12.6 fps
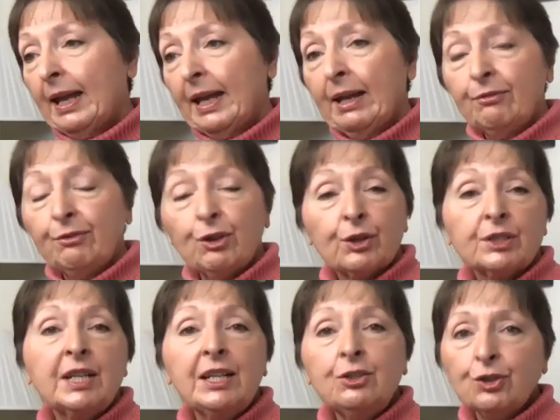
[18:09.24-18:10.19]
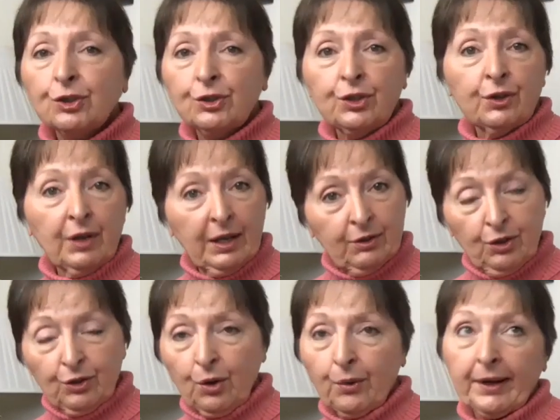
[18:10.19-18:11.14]
If you're a teacher and
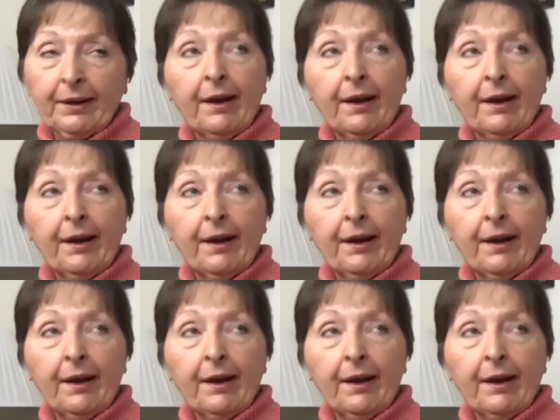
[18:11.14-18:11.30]
you're going,